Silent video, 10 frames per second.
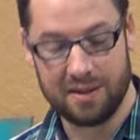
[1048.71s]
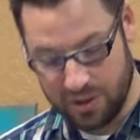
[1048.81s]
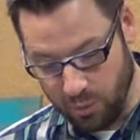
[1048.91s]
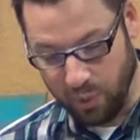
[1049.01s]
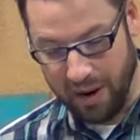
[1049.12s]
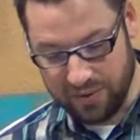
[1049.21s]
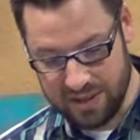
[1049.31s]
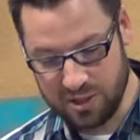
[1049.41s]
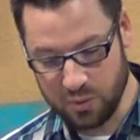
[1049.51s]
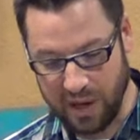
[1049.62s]
So
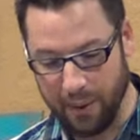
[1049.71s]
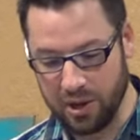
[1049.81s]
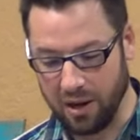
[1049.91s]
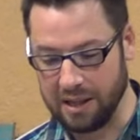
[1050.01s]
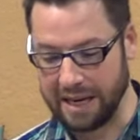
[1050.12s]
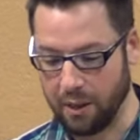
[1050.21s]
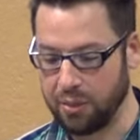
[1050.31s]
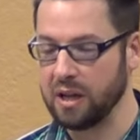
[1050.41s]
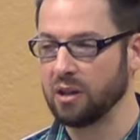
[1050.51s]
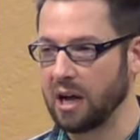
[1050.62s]
prophecy, this is what I would call like
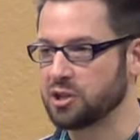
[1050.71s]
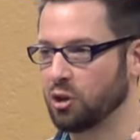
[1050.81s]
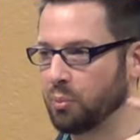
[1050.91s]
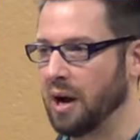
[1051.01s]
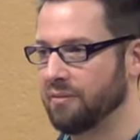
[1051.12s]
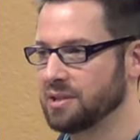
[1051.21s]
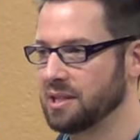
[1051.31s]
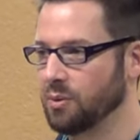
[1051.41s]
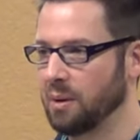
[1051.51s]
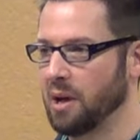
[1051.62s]
theological
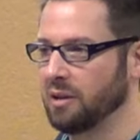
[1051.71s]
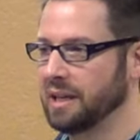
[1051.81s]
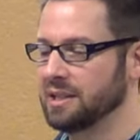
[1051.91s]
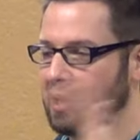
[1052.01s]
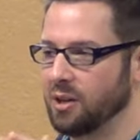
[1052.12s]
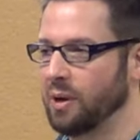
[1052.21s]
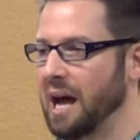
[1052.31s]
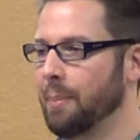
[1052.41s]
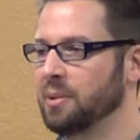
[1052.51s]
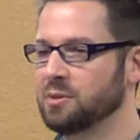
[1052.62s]
prophecy, where I'm not only going to tell you what
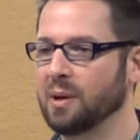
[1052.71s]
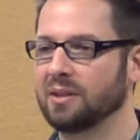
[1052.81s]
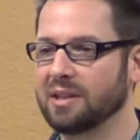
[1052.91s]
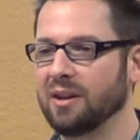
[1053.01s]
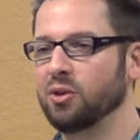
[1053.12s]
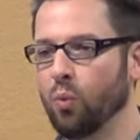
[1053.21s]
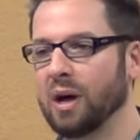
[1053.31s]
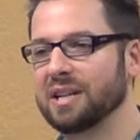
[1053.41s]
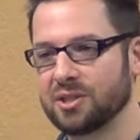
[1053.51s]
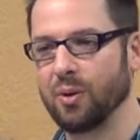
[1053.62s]
happens, but I'll tell you
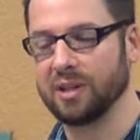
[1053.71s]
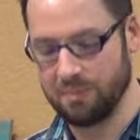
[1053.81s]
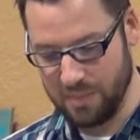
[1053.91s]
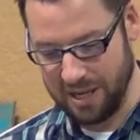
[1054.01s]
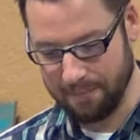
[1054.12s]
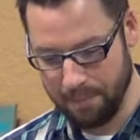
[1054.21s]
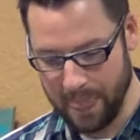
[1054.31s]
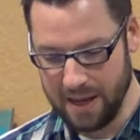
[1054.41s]
what it's going to mean.